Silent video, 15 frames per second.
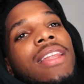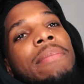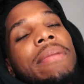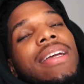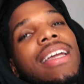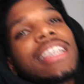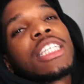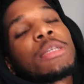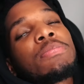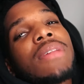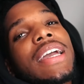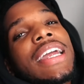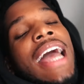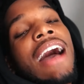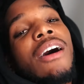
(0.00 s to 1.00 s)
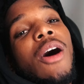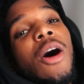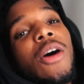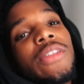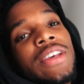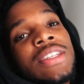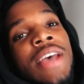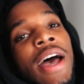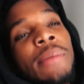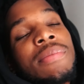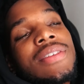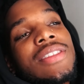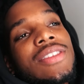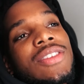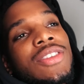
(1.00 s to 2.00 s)
me explain how all this
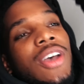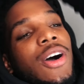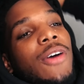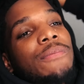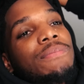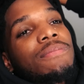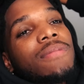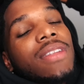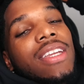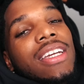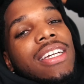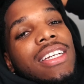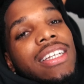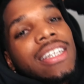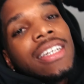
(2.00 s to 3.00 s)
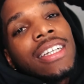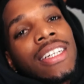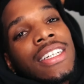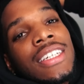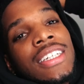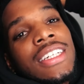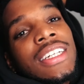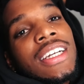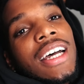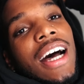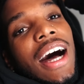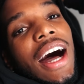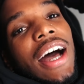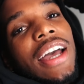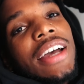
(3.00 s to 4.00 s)
happened. So,
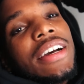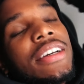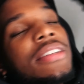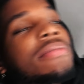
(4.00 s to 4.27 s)
I...